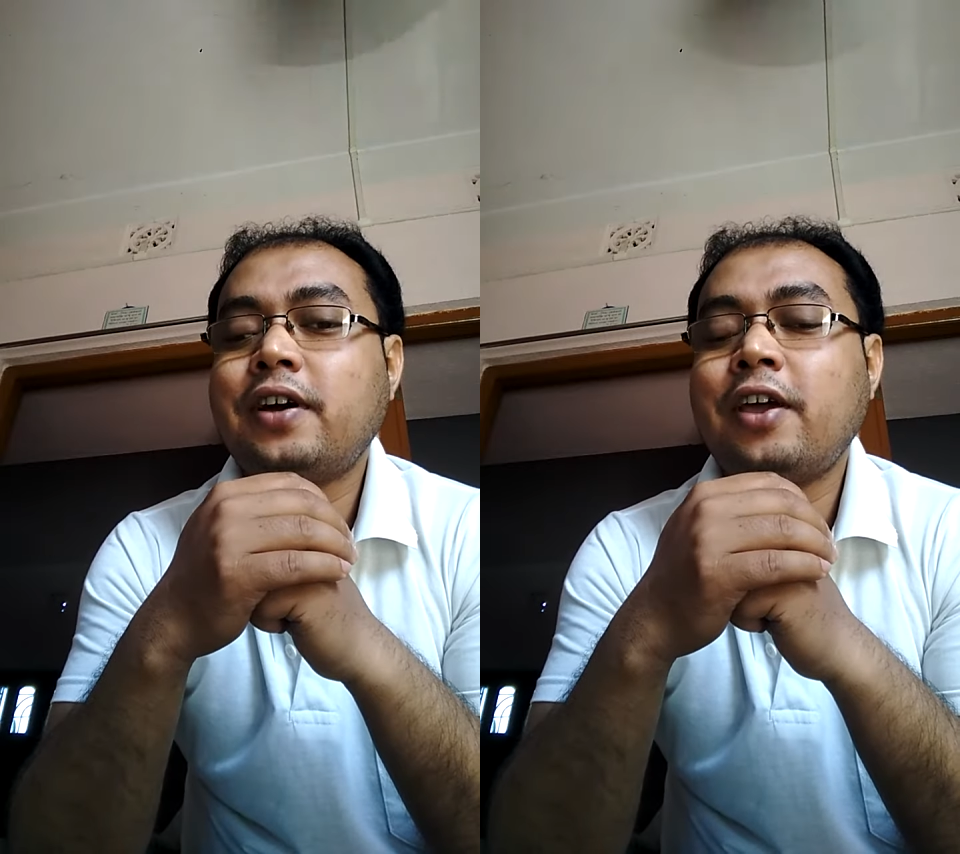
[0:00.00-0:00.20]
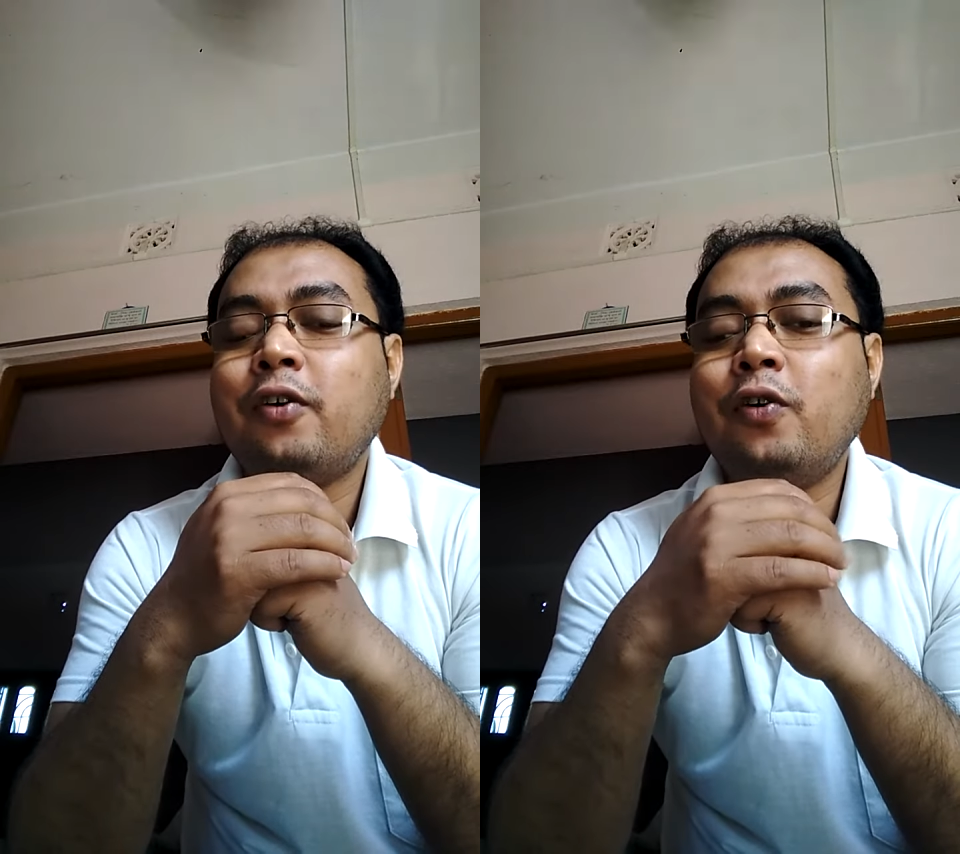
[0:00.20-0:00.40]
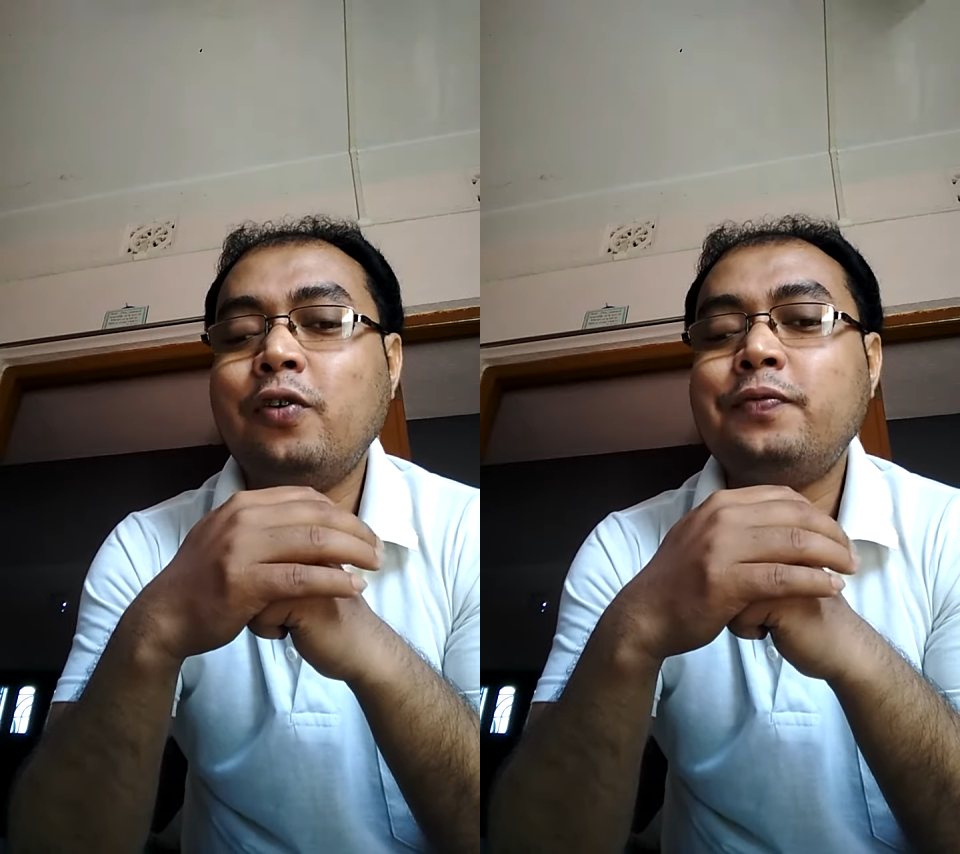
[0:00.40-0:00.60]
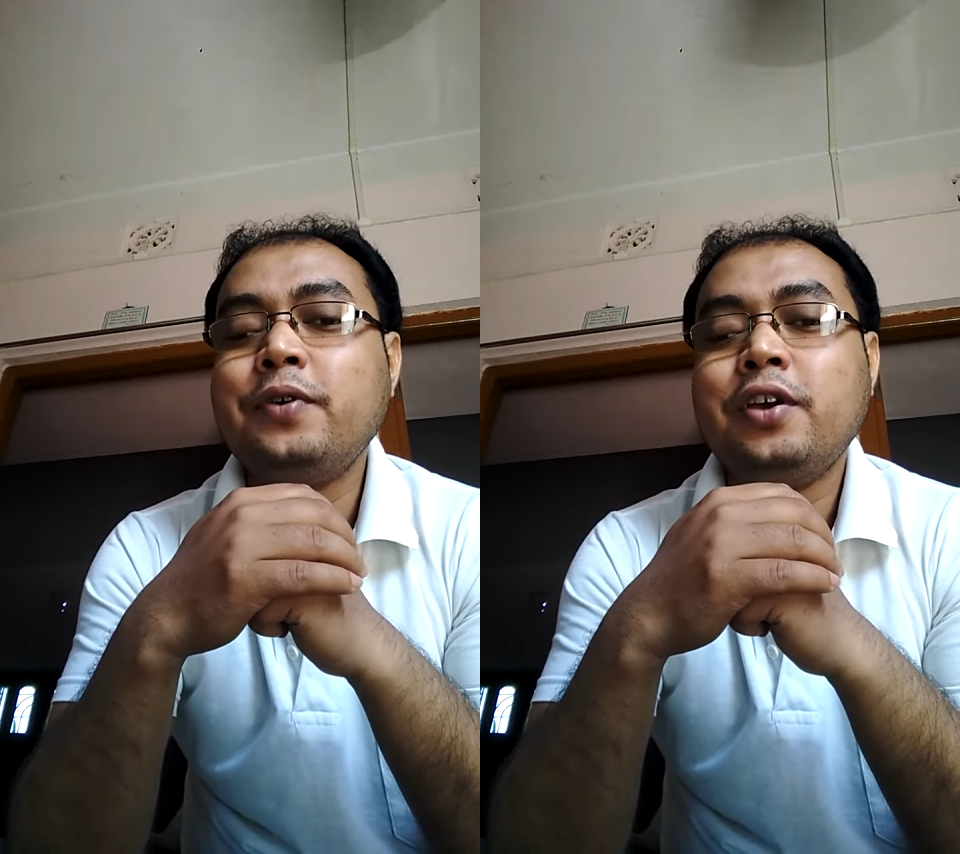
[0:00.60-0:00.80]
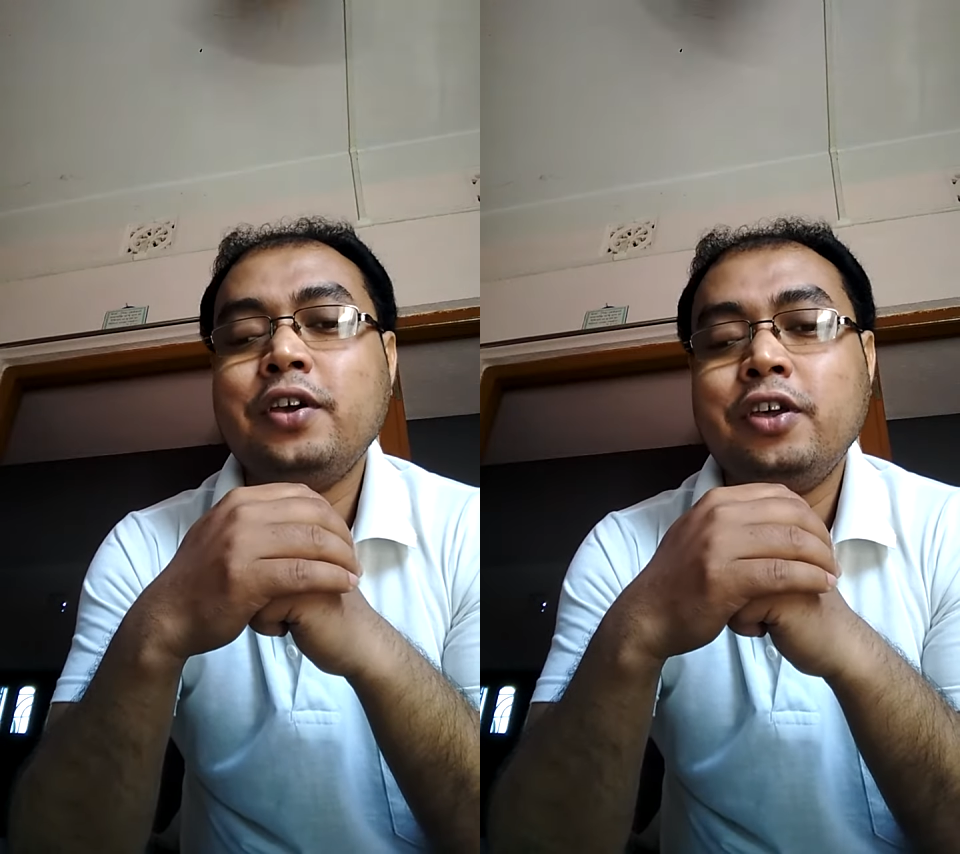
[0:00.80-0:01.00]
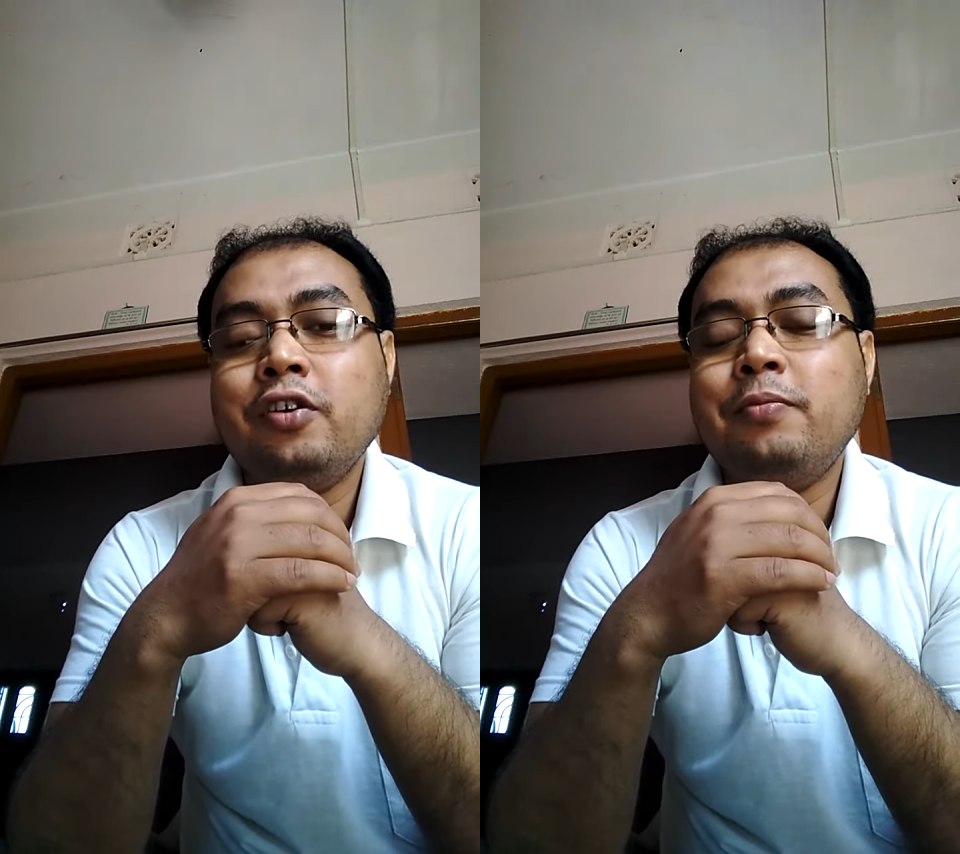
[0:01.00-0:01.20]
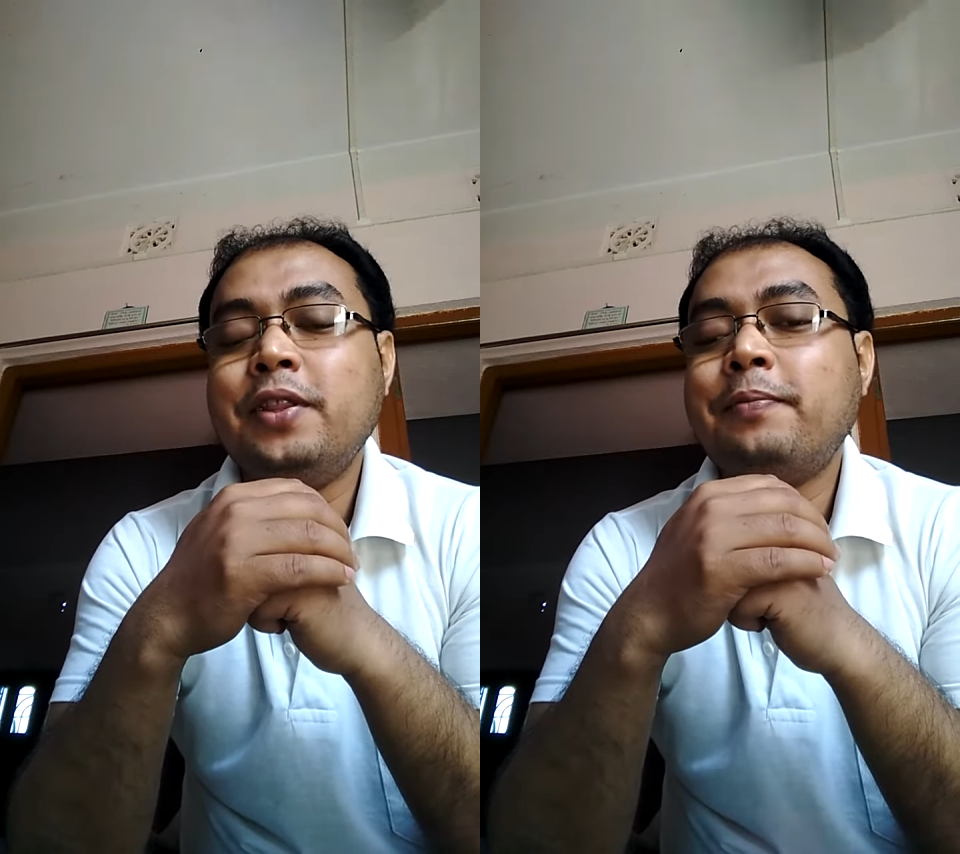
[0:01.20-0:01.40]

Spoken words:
I hope you'll be